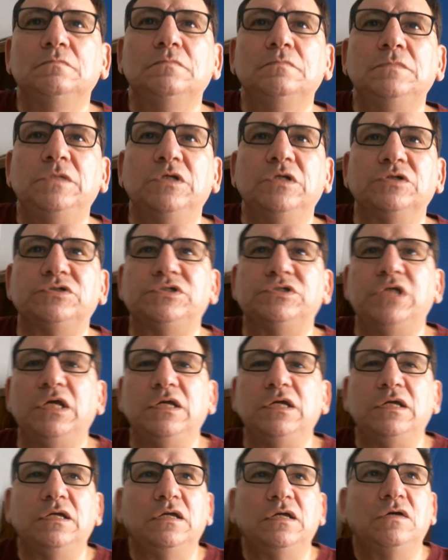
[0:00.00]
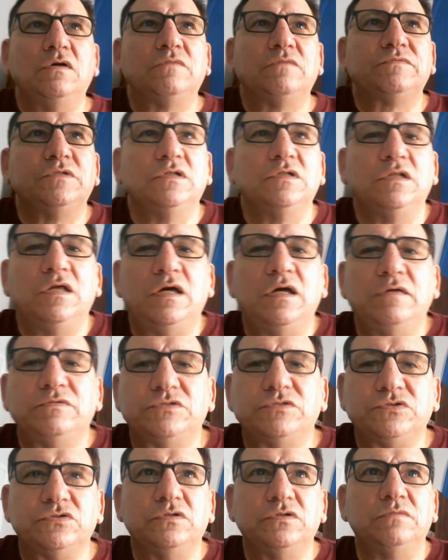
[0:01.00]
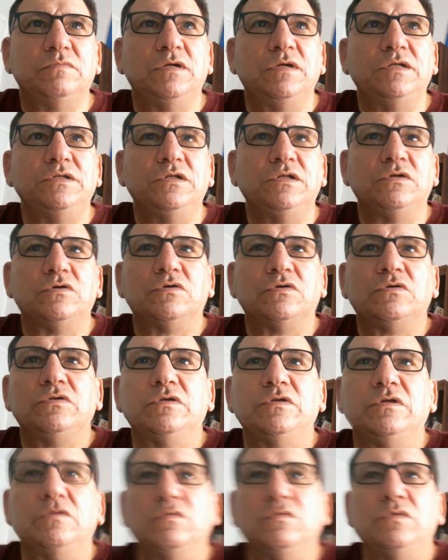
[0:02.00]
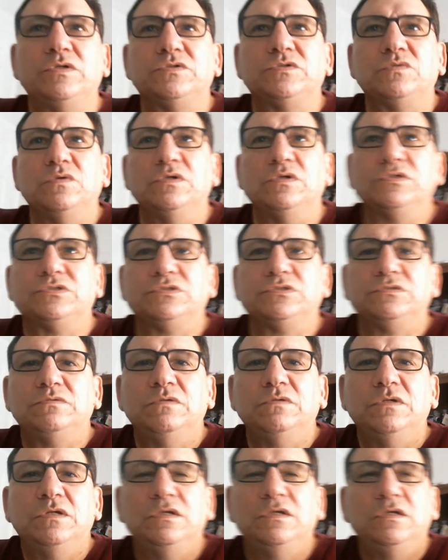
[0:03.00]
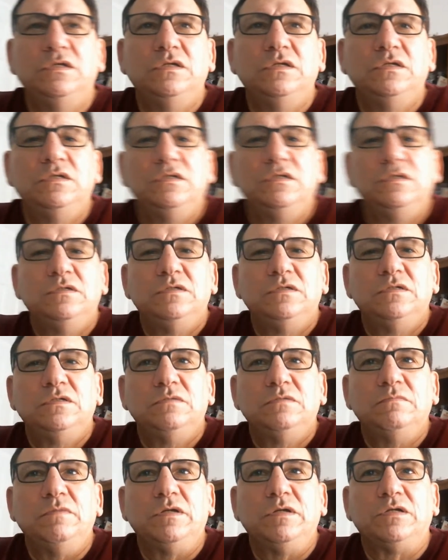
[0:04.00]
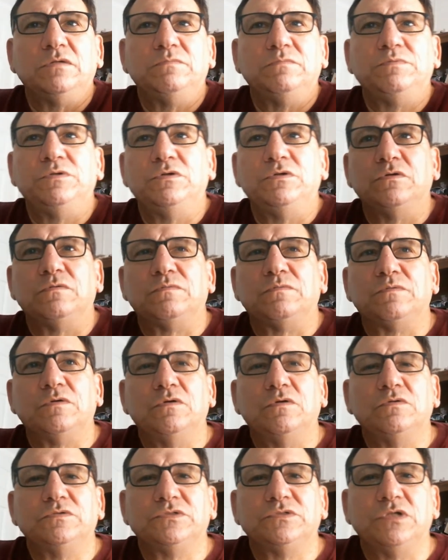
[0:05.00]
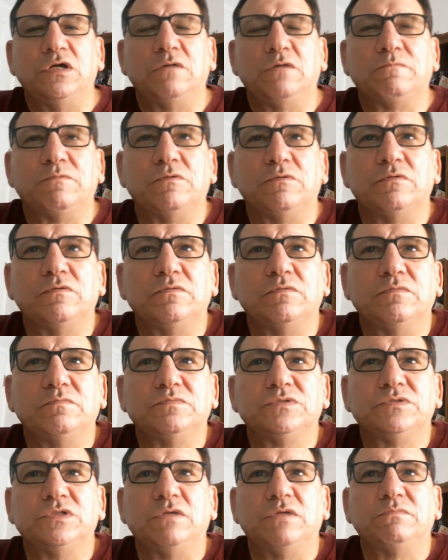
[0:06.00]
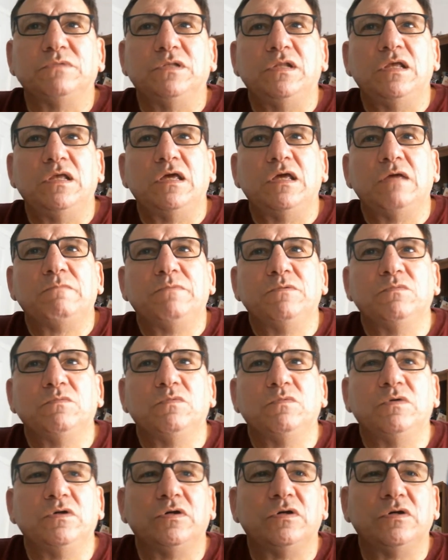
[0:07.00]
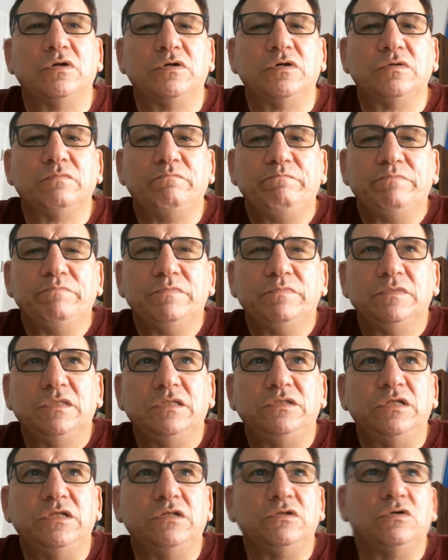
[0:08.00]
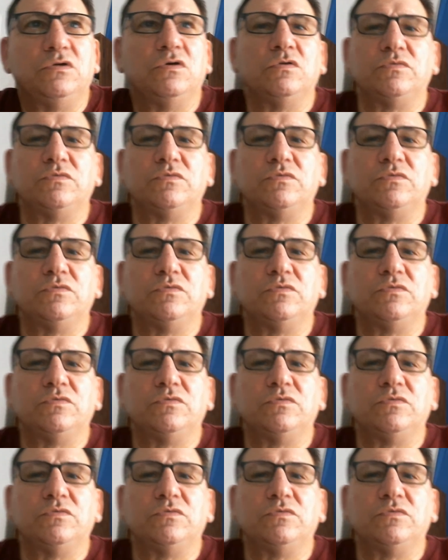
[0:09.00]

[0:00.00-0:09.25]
Just taking it up the live stream I did earlier, which was my computer froze up or something happened where it didn't go